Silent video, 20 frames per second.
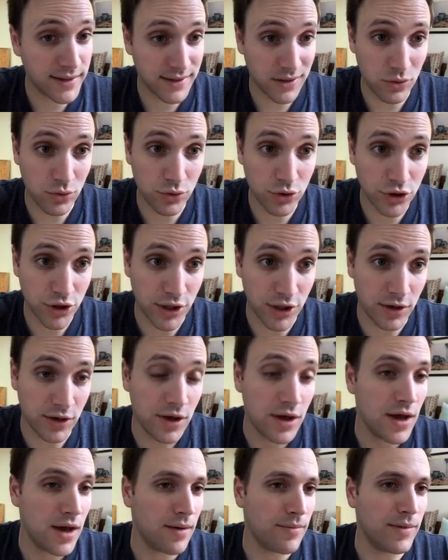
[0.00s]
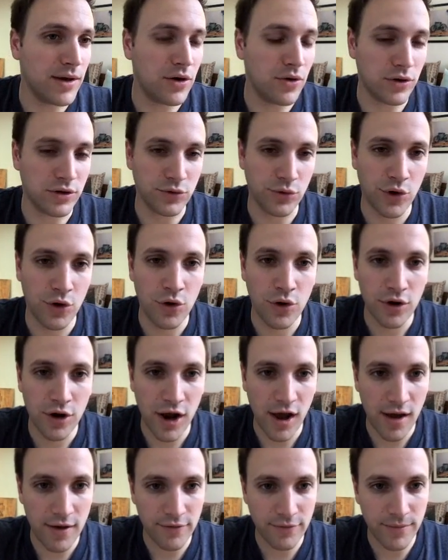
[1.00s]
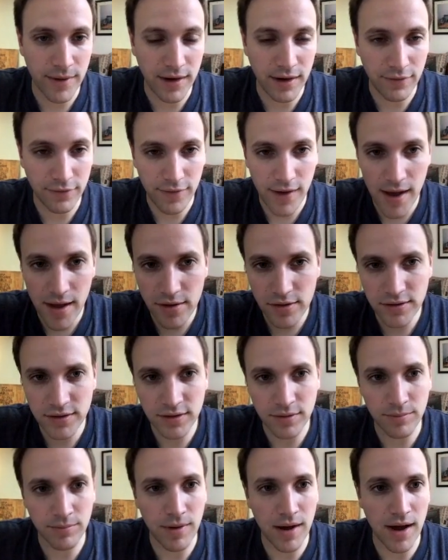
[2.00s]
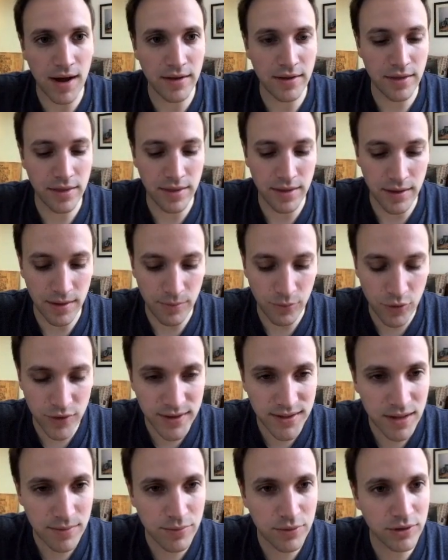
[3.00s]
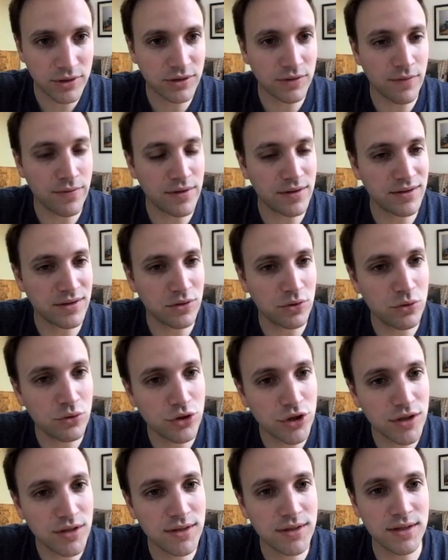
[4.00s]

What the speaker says: solution because we're going to have many files, but the principles of the solutions